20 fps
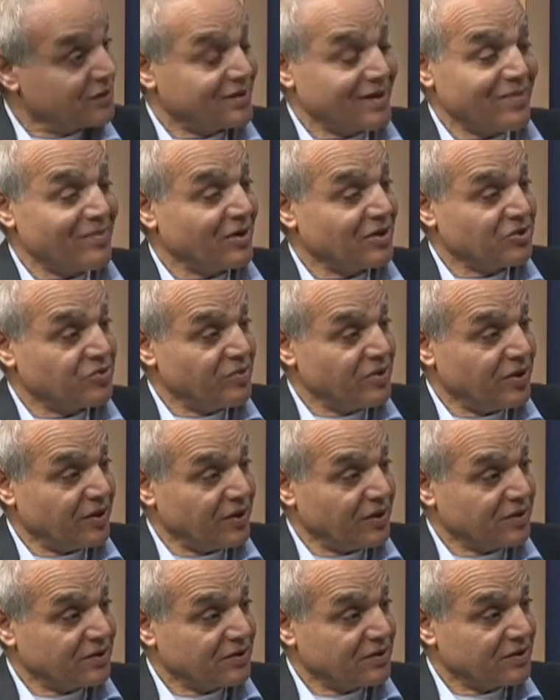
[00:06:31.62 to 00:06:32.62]
same
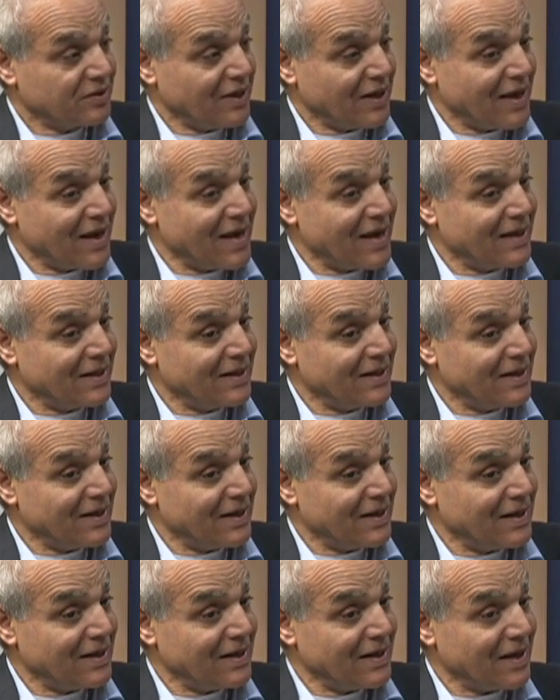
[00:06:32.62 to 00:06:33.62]
experience. And
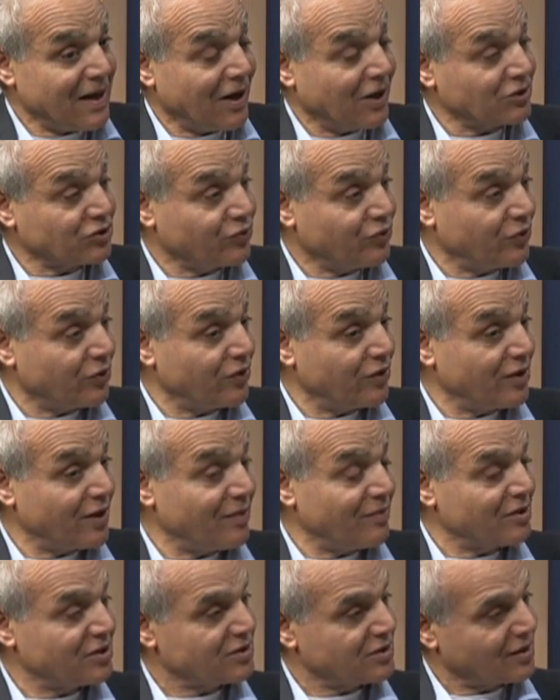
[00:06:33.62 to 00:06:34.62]
uh, arts for
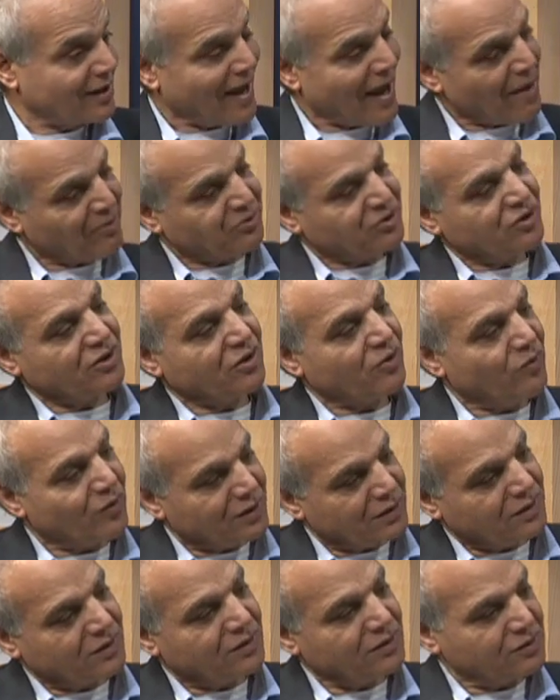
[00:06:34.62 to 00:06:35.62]
them is capturing
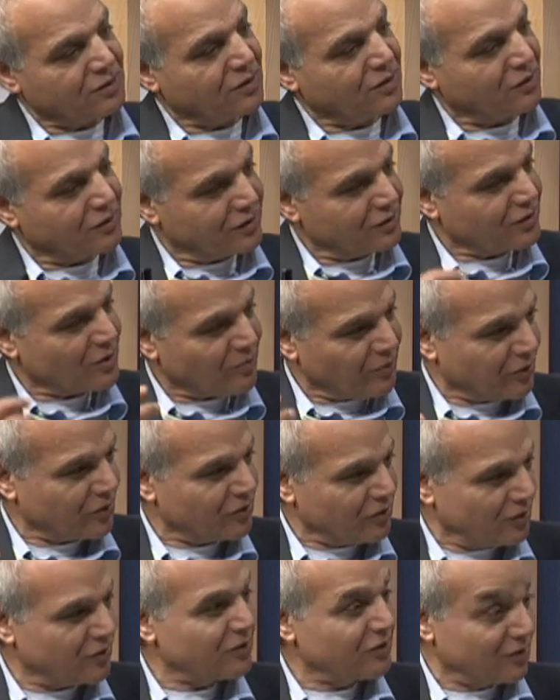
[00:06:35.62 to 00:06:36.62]
what all these
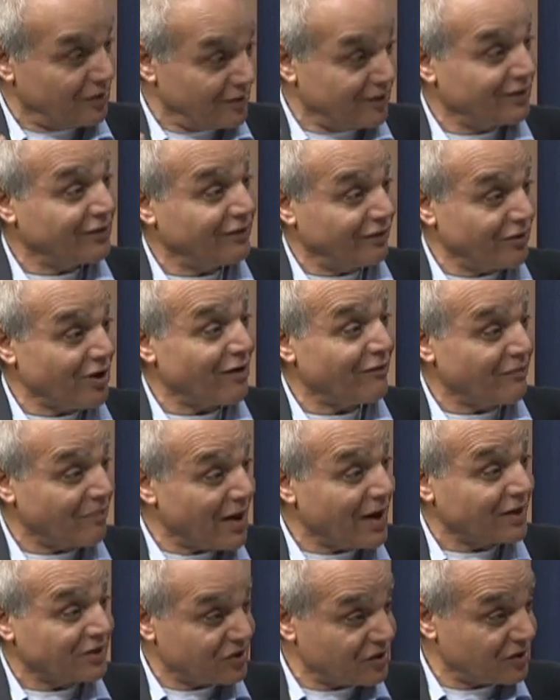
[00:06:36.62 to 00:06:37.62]
opportunities you have
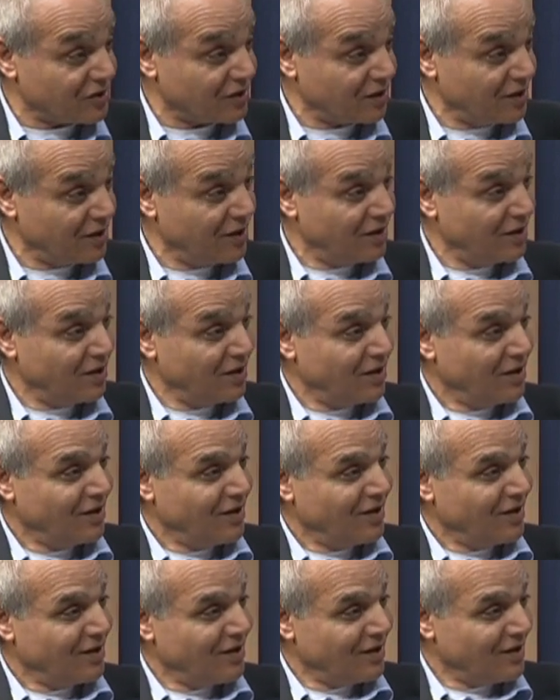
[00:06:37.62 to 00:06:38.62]
amassed.
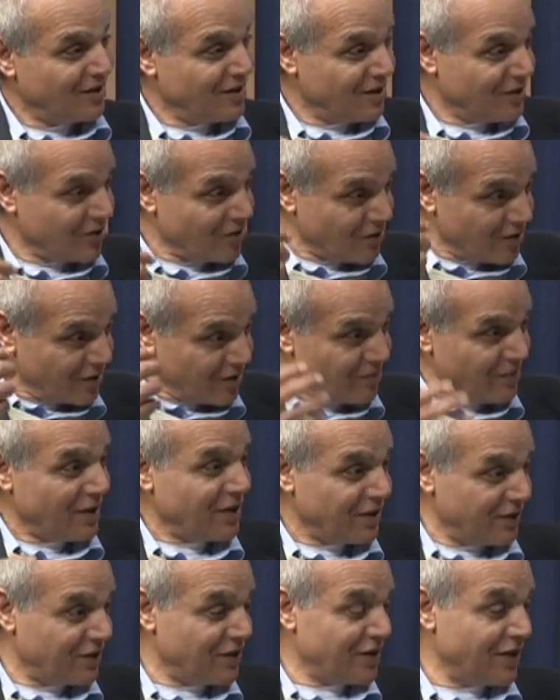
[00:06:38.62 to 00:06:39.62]
Uh, you know, I mean,
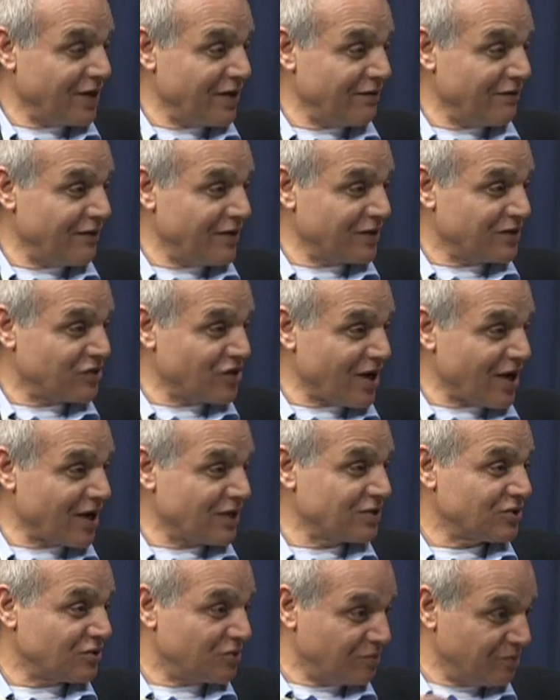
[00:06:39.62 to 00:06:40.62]
you didn't give the
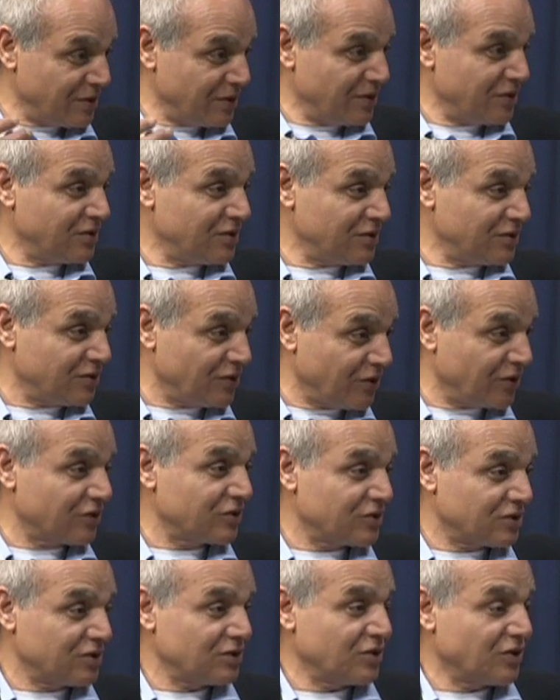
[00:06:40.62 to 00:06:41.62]
chance to be
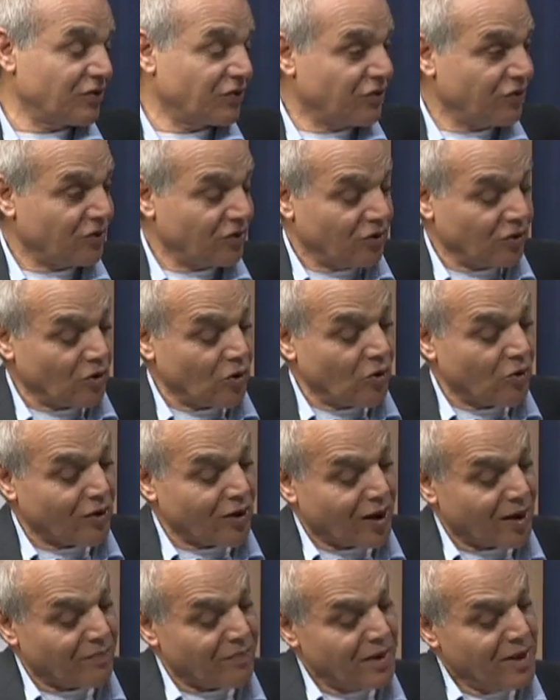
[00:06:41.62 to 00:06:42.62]
nourished as a grown
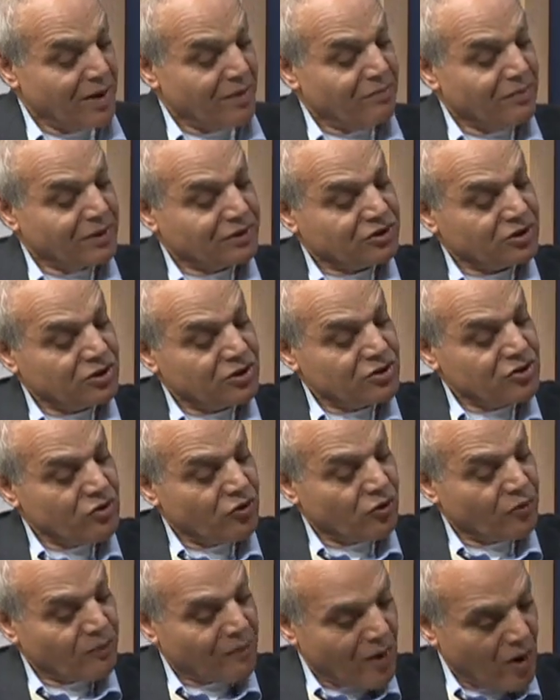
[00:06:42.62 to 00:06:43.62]
up. But in
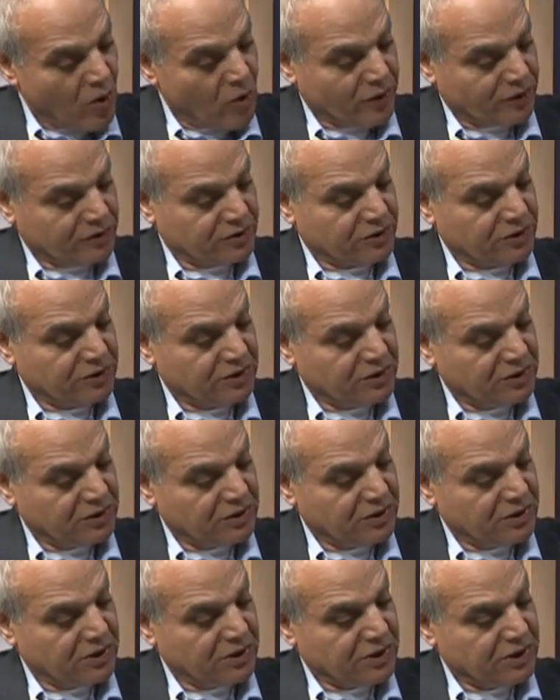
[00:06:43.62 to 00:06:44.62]
your poetry,
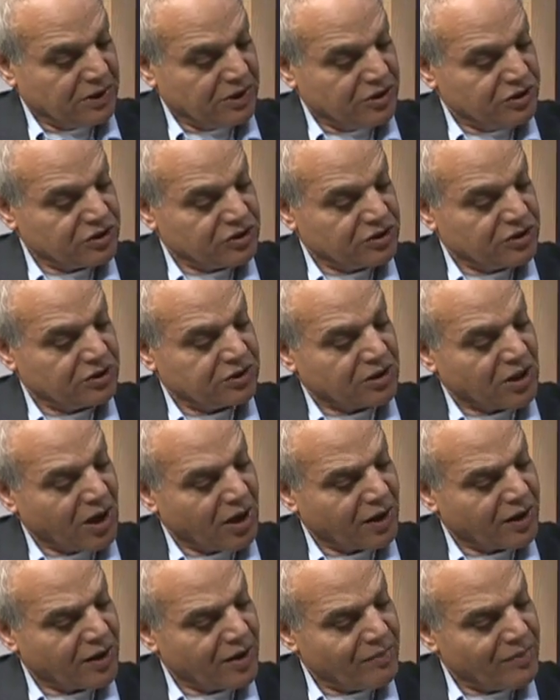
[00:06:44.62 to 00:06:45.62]
uh, you're still
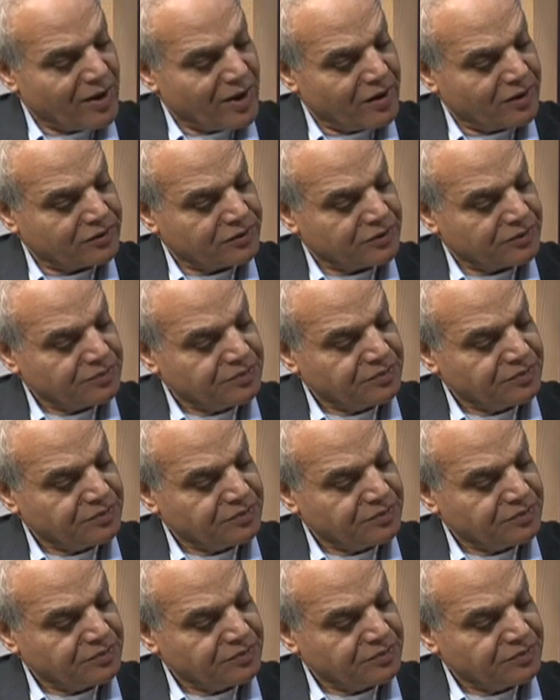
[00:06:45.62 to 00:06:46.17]
talking about